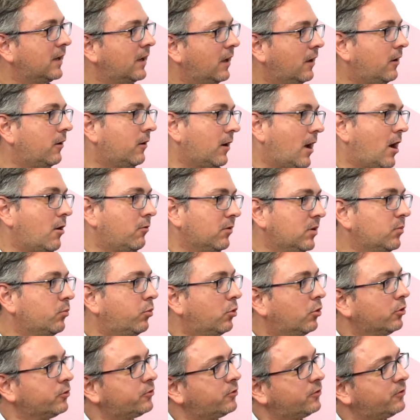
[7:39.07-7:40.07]
Uh, how
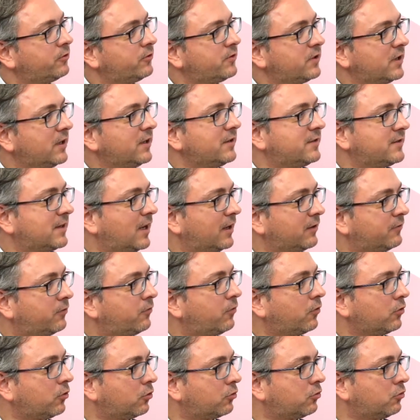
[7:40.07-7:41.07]
important is that
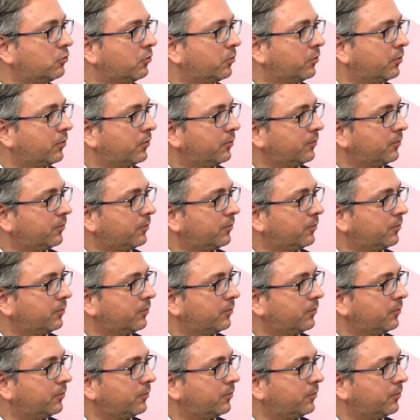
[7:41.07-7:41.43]
for your group?